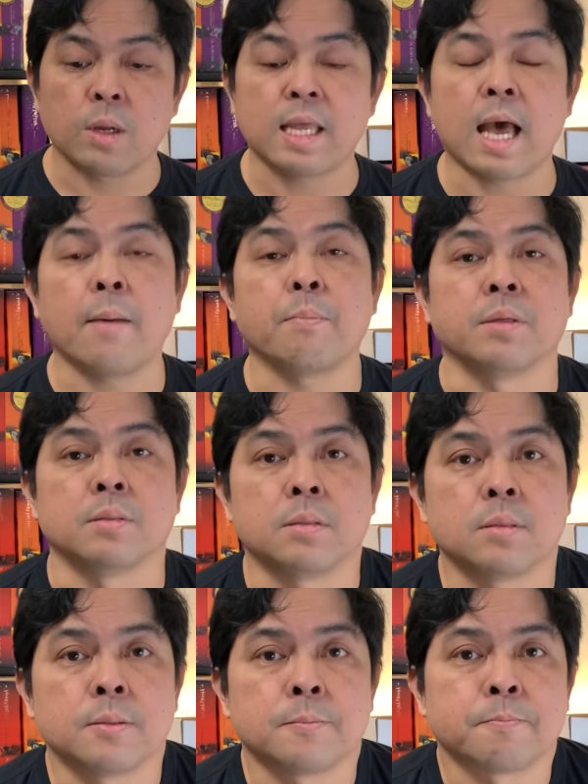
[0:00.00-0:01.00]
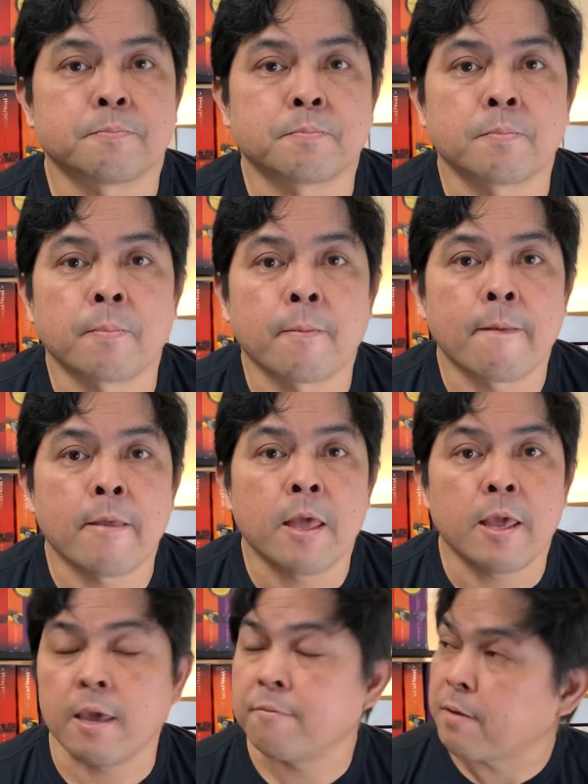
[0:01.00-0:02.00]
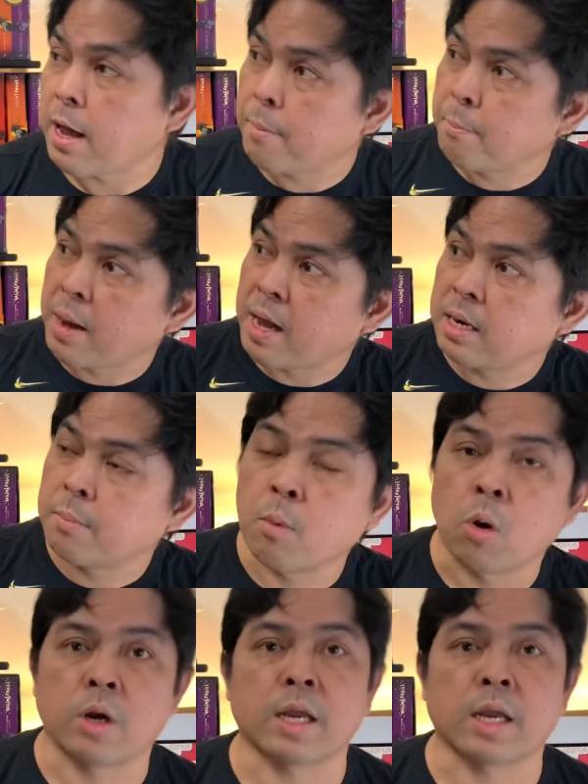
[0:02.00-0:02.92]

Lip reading: happens if I buy the Monarch?